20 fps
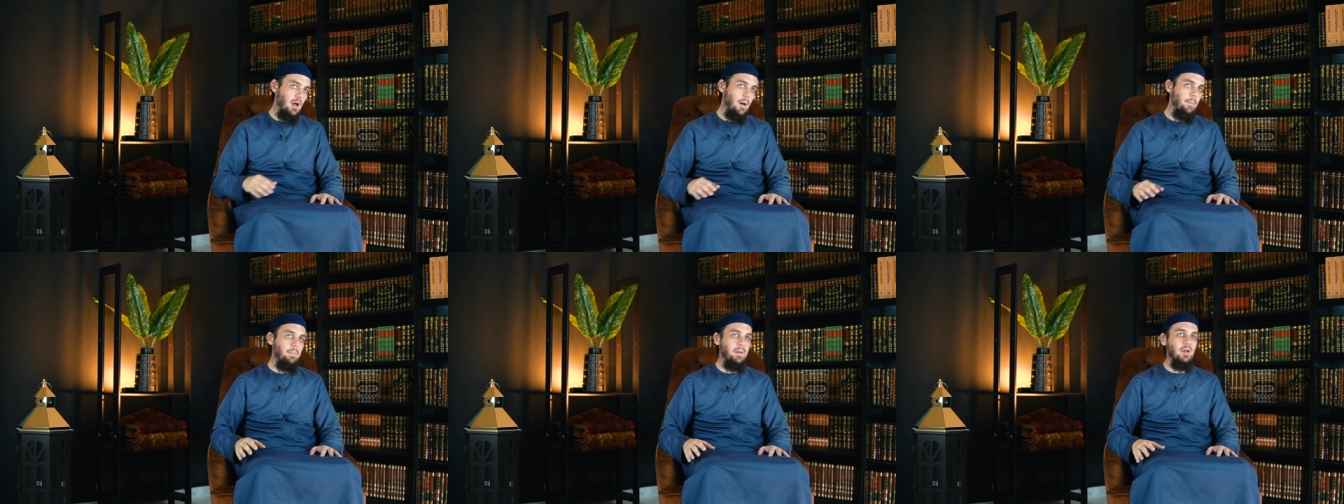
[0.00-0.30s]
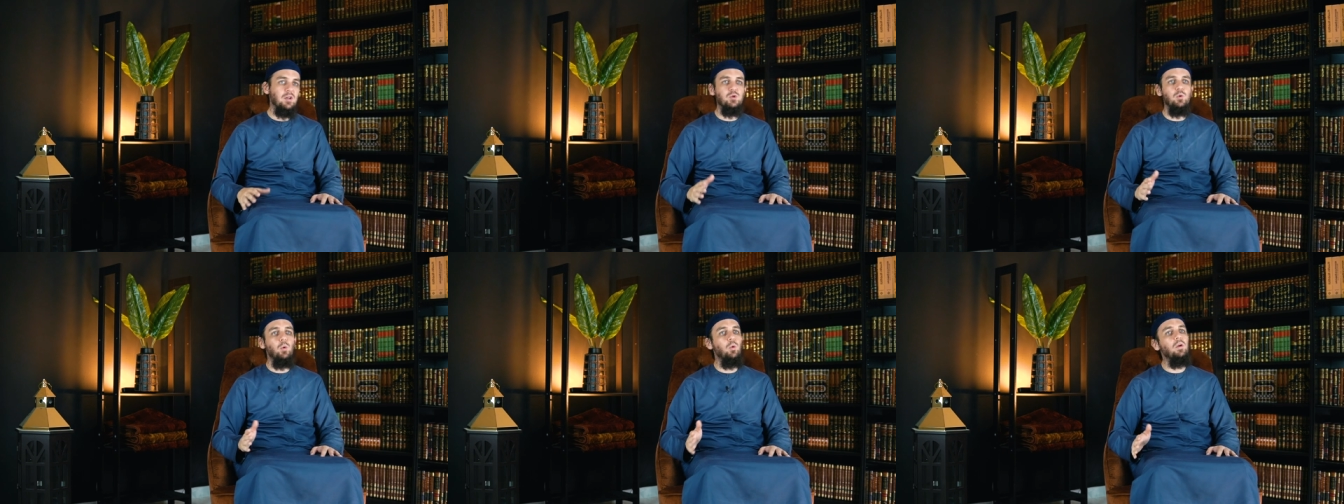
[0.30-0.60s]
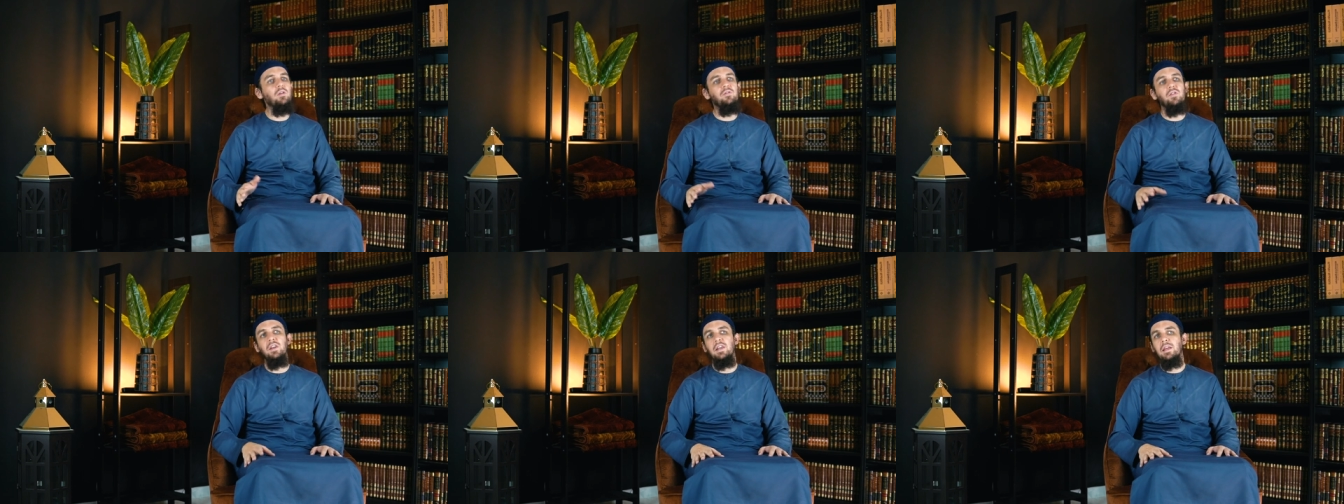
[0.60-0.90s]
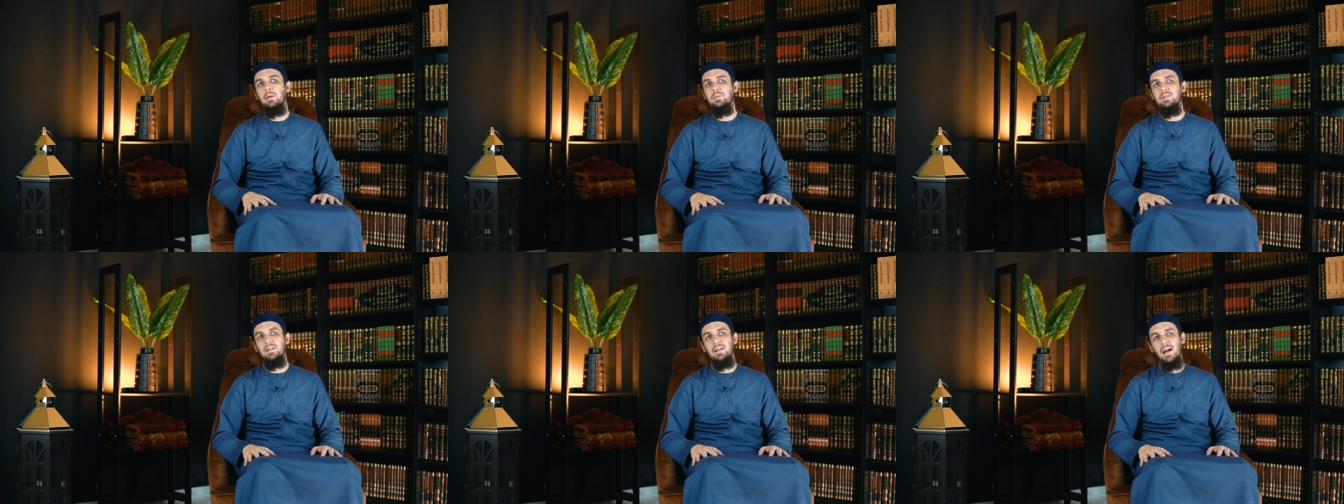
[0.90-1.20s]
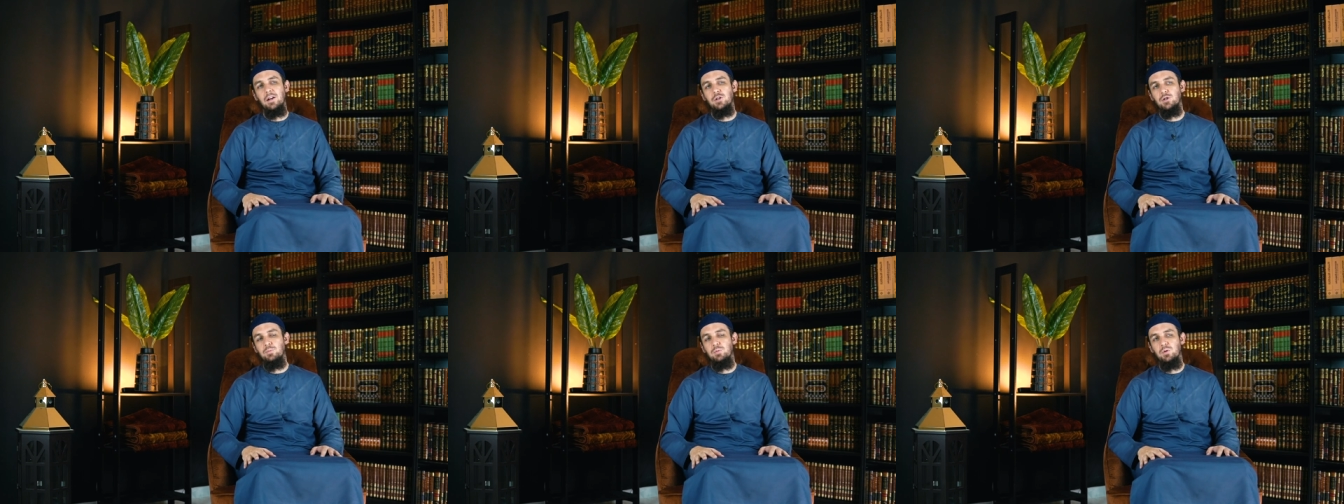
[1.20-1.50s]
Because all of the names and
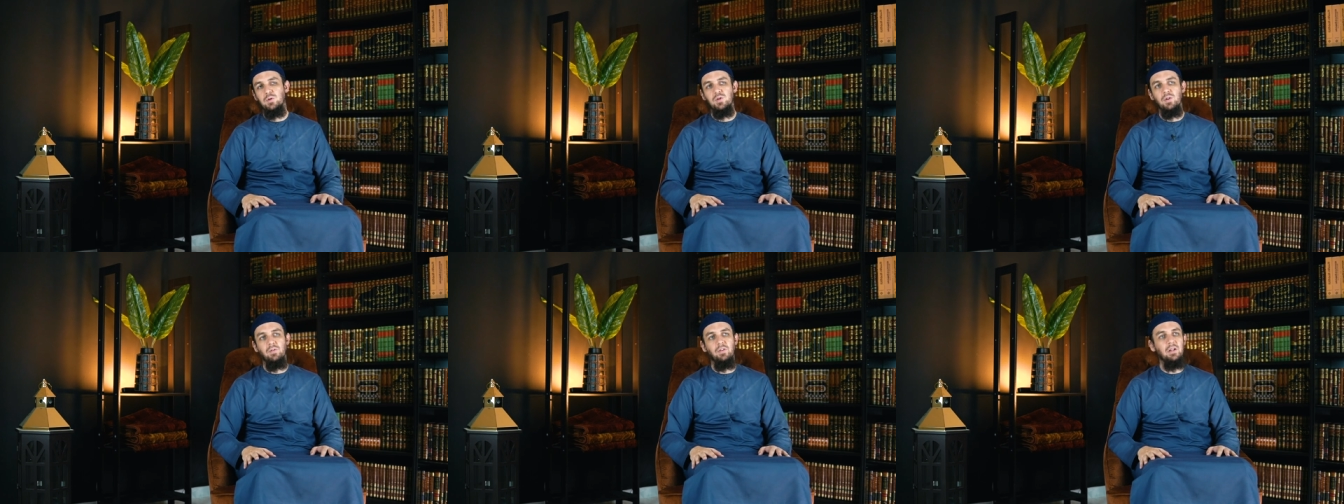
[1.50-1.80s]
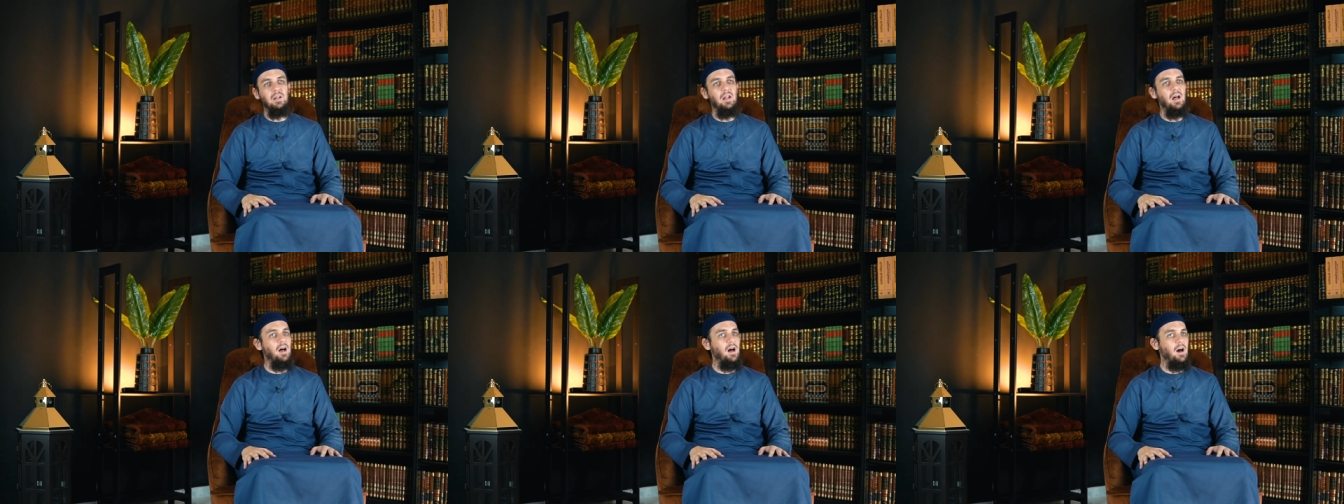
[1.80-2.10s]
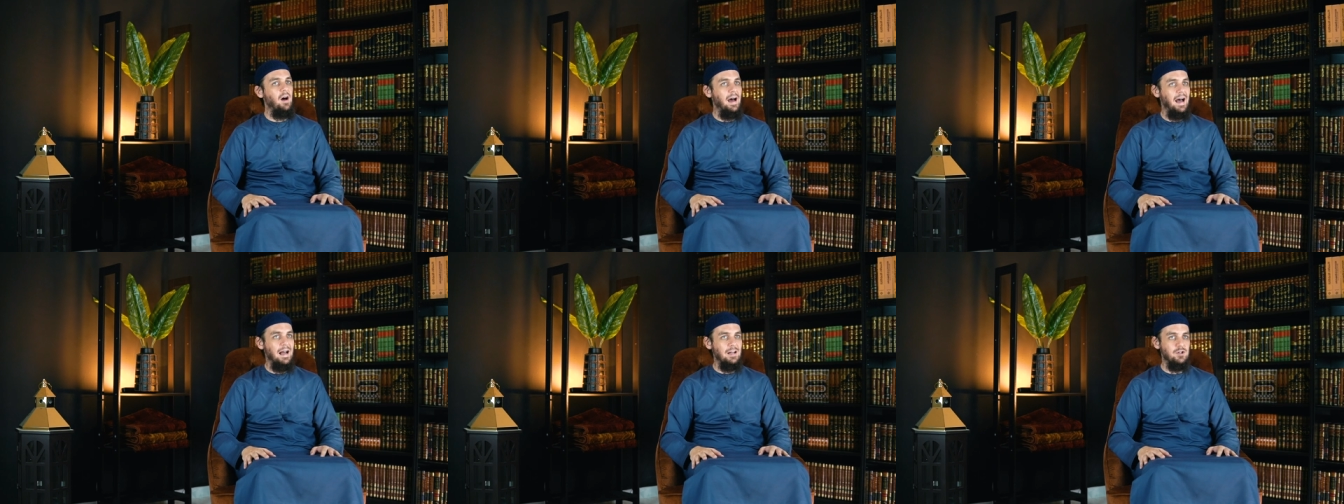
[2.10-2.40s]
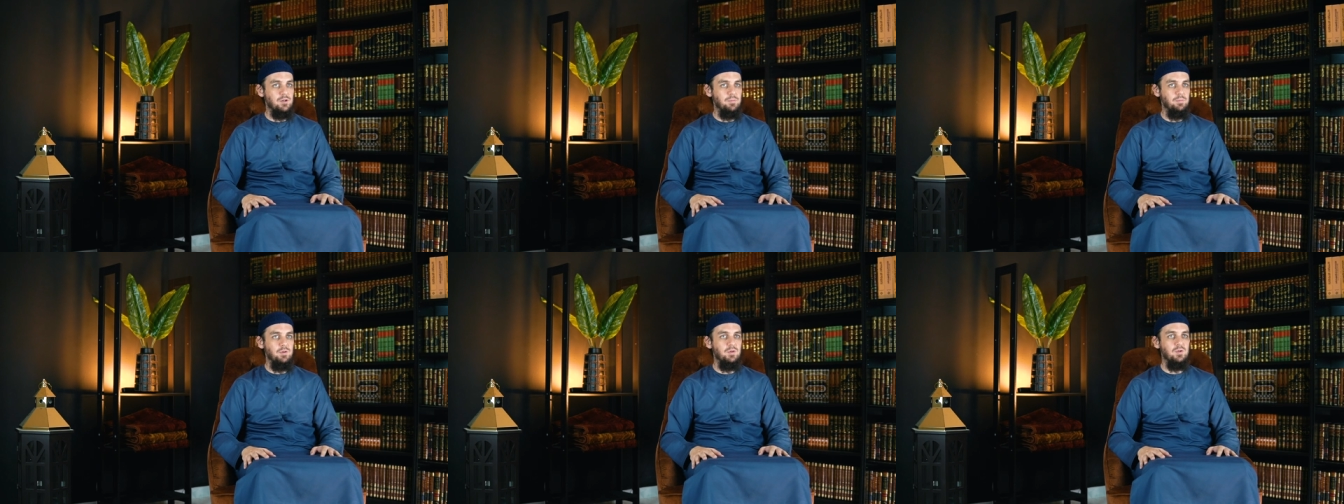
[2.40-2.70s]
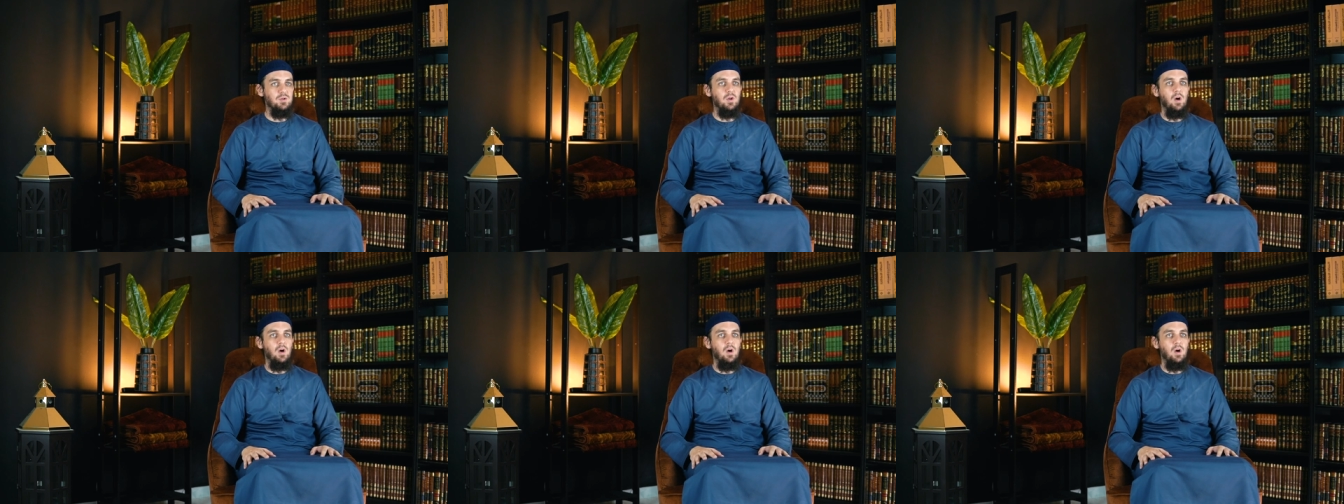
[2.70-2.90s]
attributes of Allah are attributes